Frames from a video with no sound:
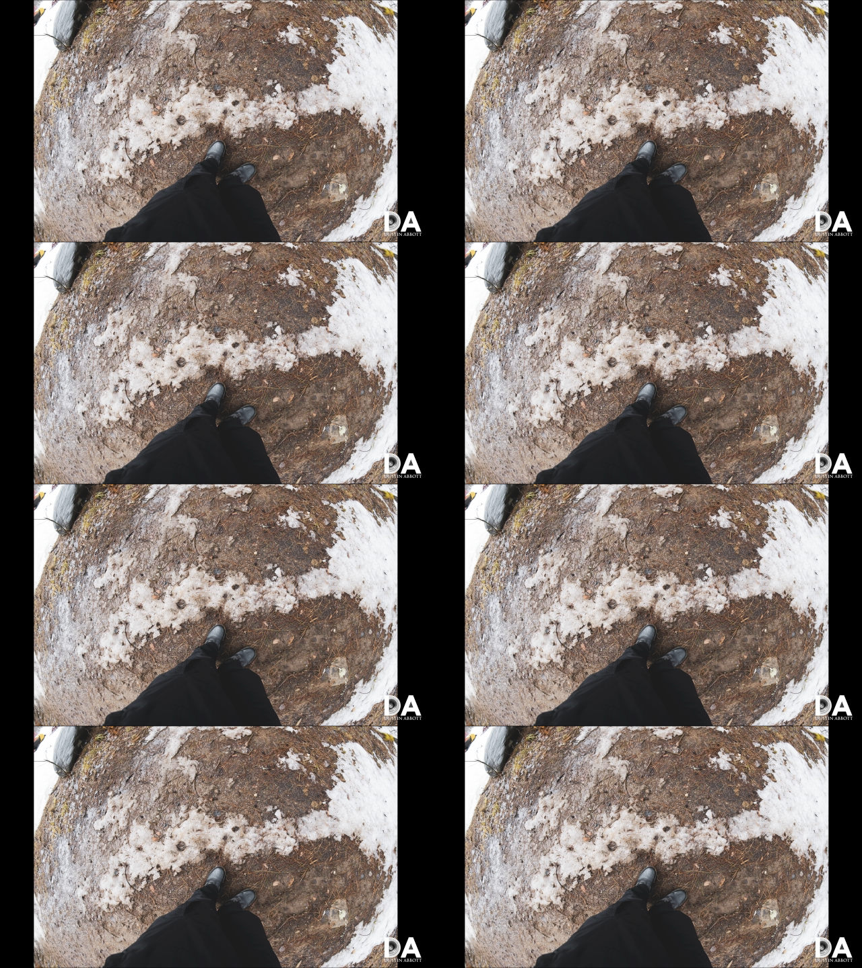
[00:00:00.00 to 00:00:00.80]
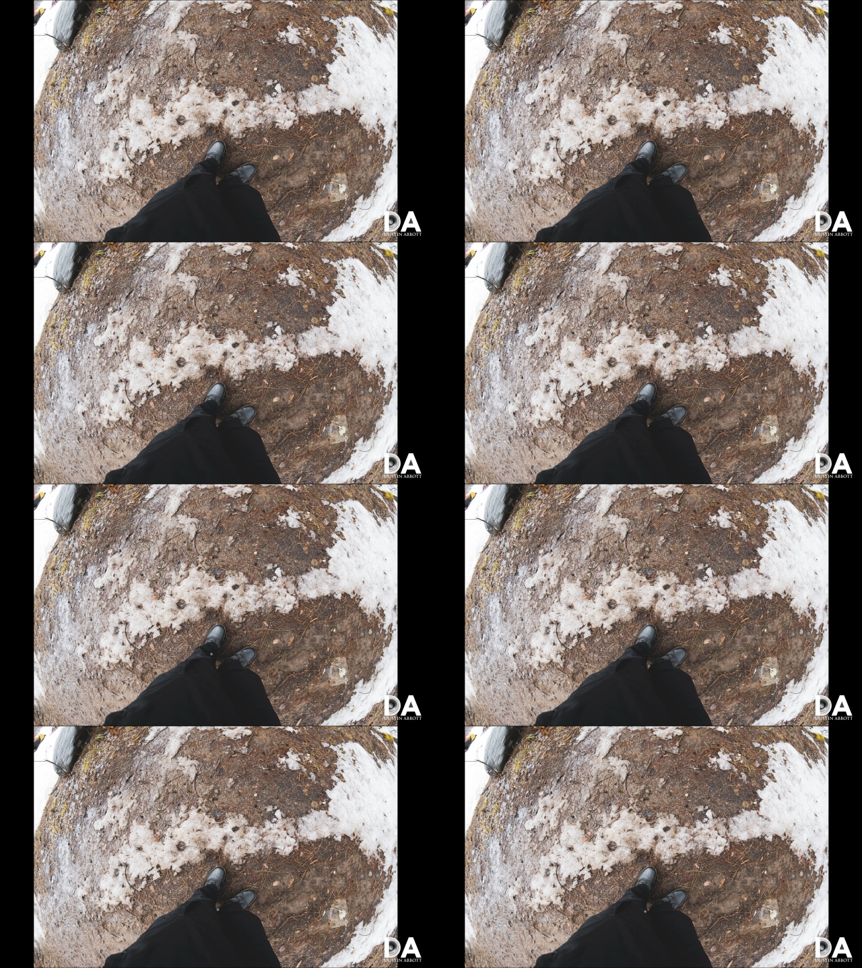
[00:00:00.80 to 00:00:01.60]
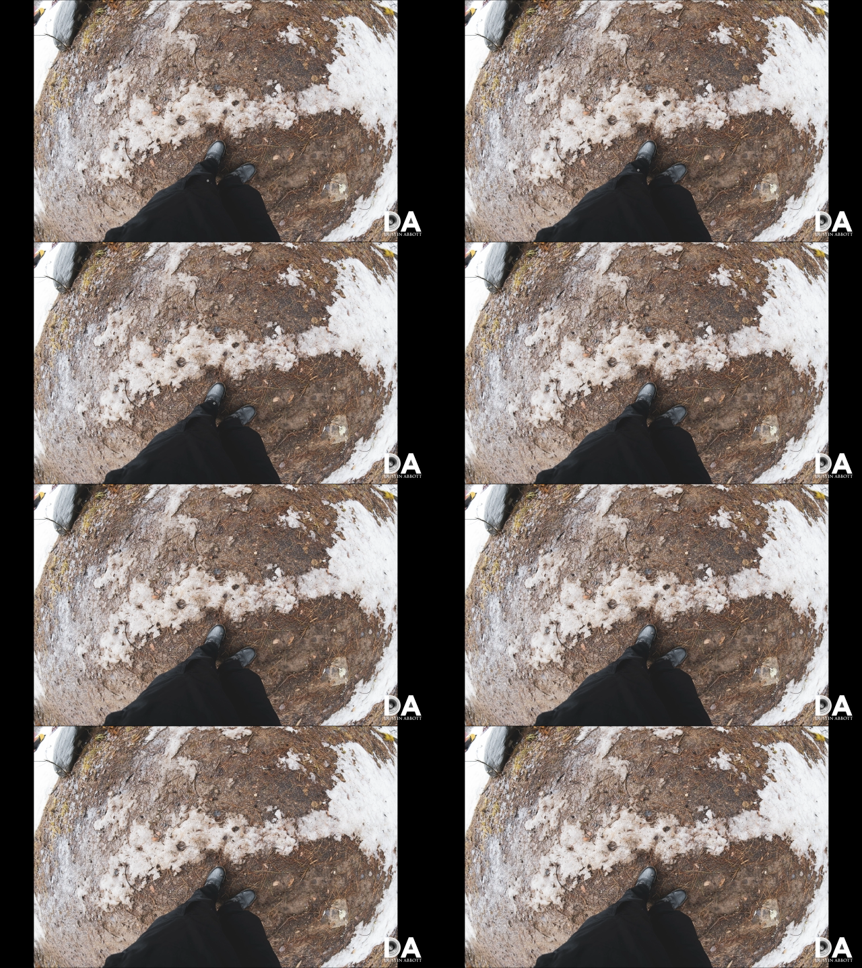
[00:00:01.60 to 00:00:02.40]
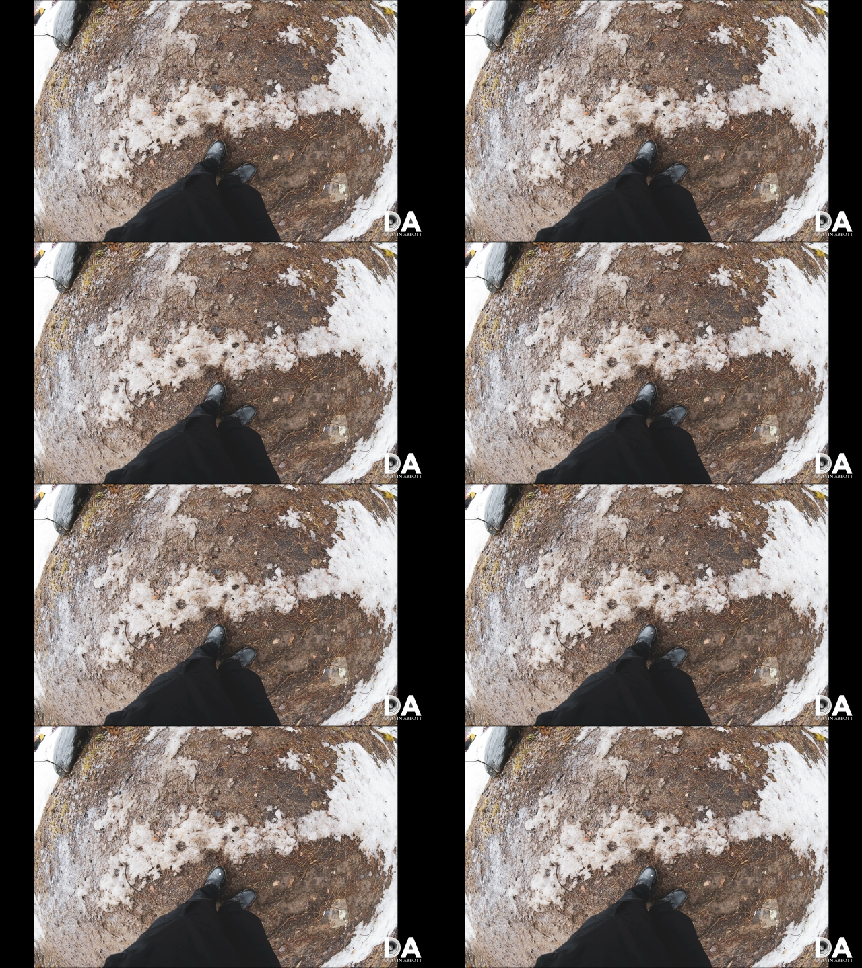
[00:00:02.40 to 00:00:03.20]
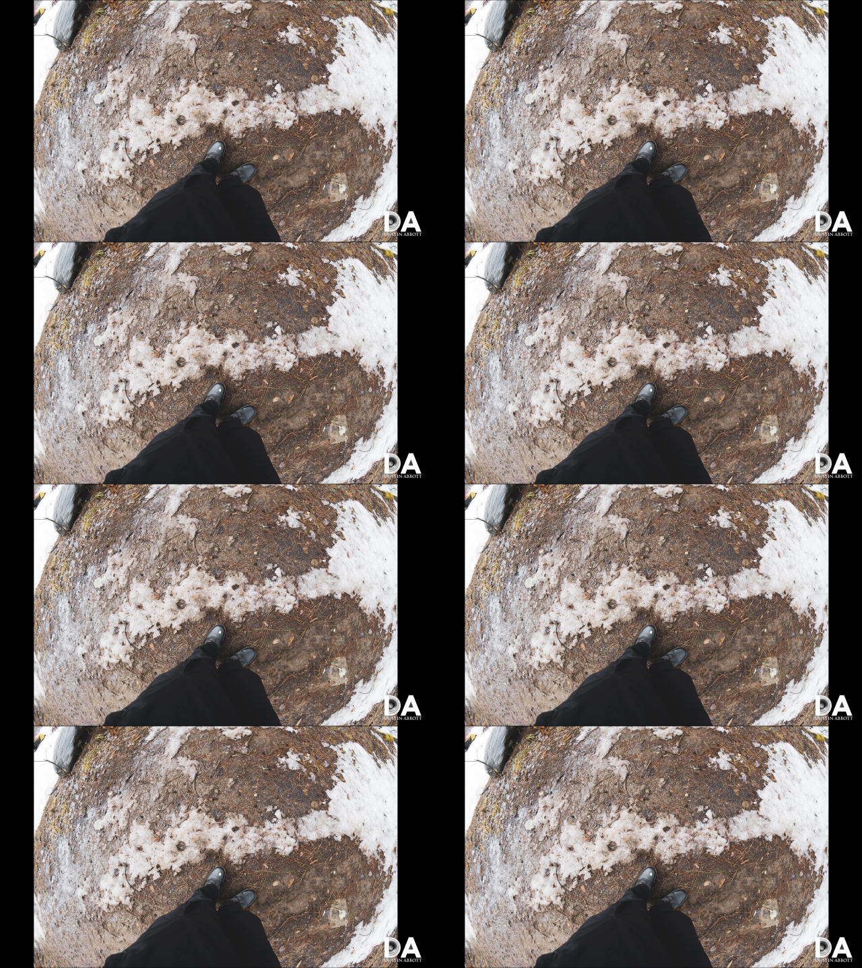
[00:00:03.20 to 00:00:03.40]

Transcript: No face is visible, so there are no lips to read.